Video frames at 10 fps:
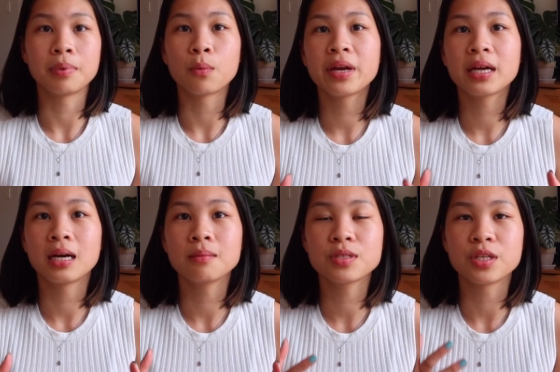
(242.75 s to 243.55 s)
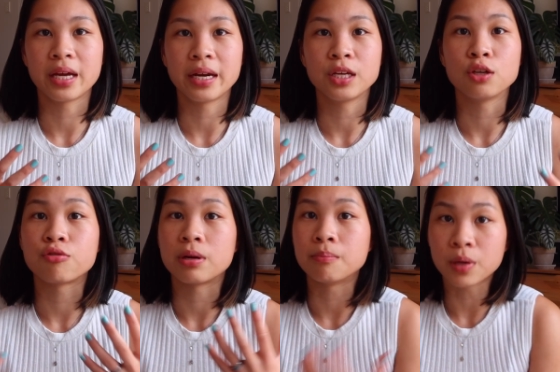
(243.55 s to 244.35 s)
But when it comes to getting your
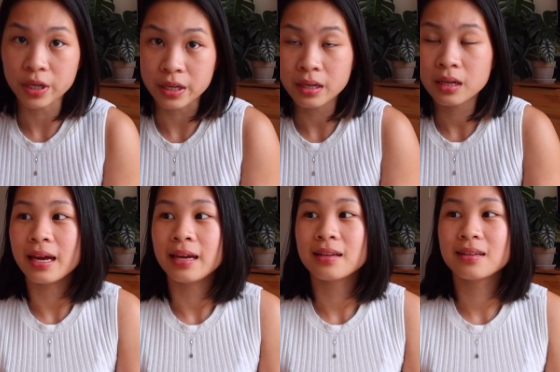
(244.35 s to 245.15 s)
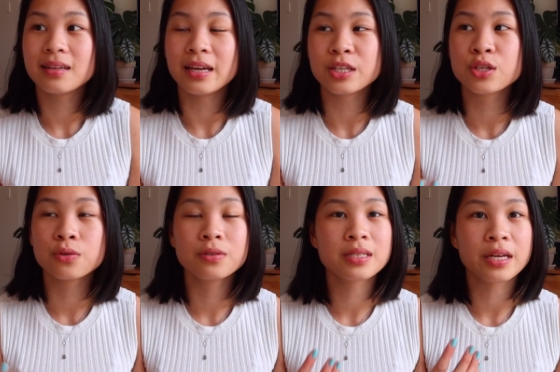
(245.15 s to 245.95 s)
dream body, it
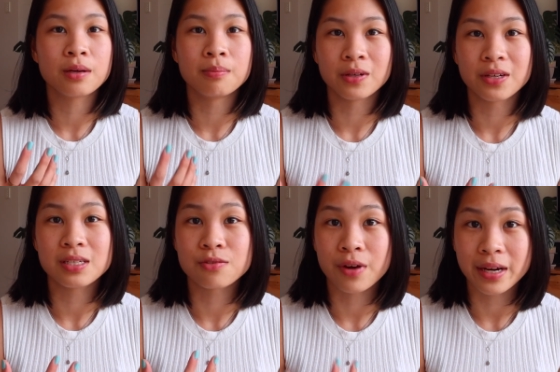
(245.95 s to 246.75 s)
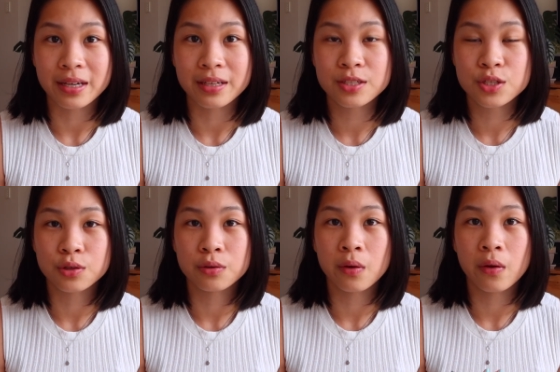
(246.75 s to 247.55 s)
ensures that your body is ready
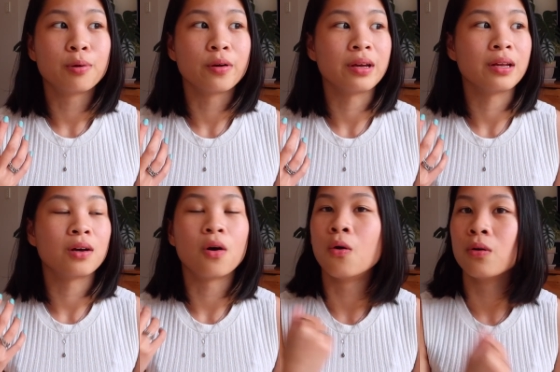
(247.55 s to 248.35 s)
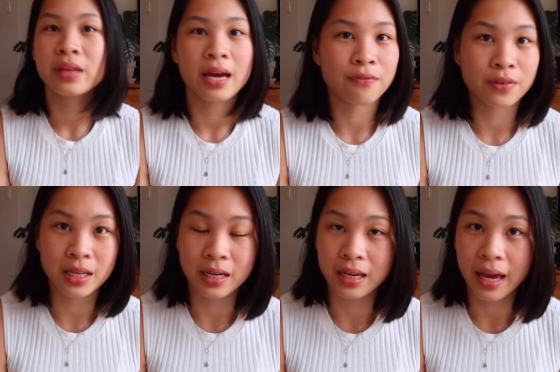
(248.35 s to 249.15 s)
to put in all the effort
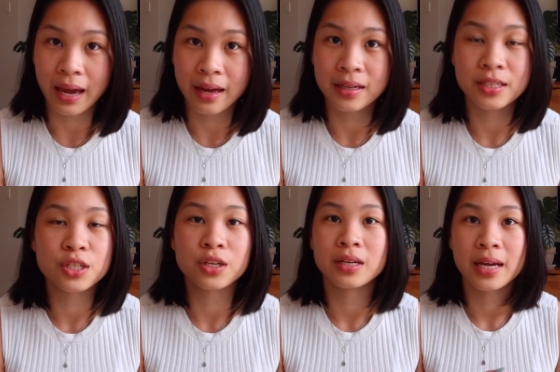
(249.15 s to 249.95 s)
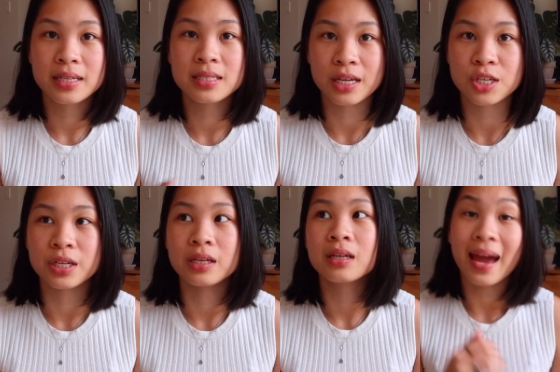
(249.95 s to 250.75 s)
that it can into your next
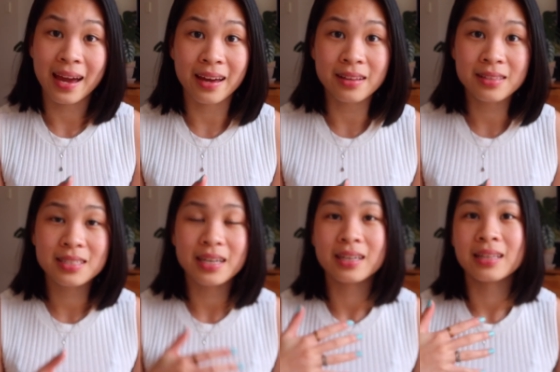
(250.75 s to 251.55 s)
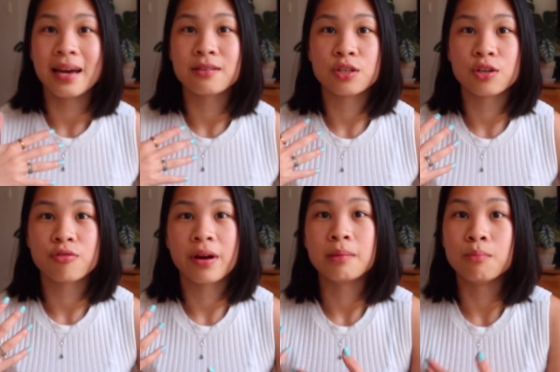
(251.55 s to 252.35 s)
session, and it allows you to
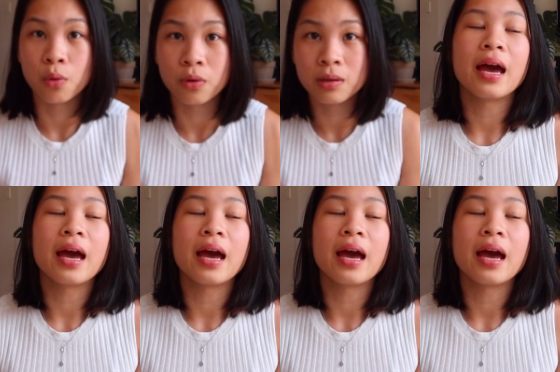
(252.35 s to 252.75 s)
train more.